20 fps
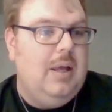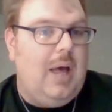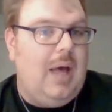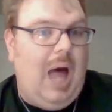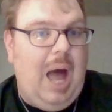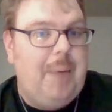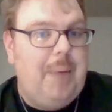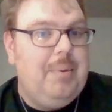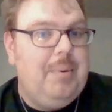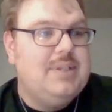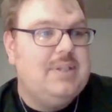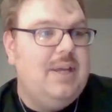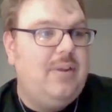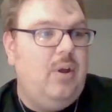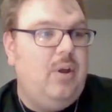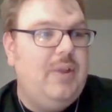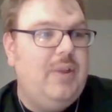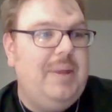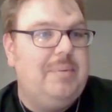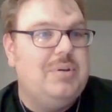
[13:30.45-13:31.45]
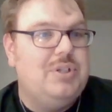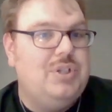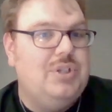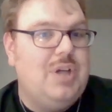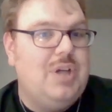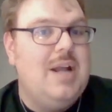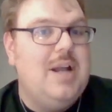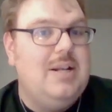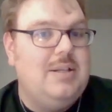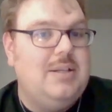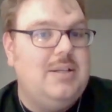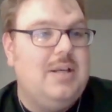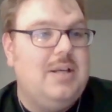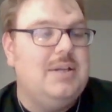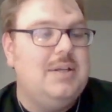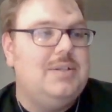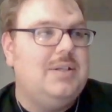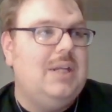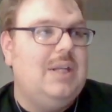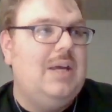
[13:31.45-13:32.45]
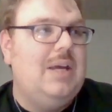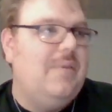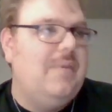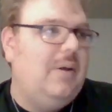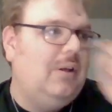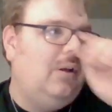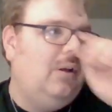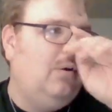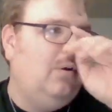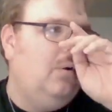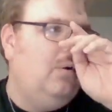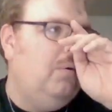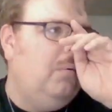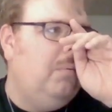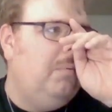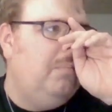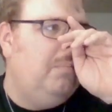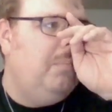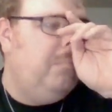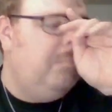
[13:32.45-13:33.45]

I would say the whole thing with Jin does leave a little